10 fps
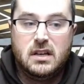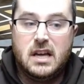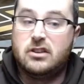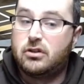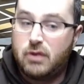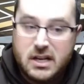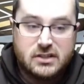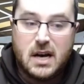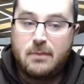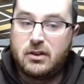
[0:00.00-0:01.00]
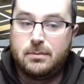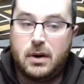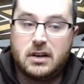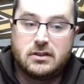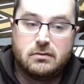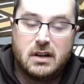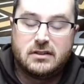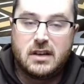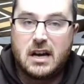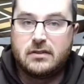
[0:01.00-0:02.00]
And great job for the Boston
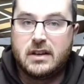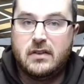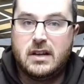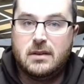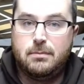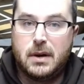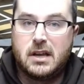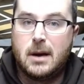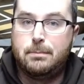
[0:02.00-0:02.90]
Red Sox for picking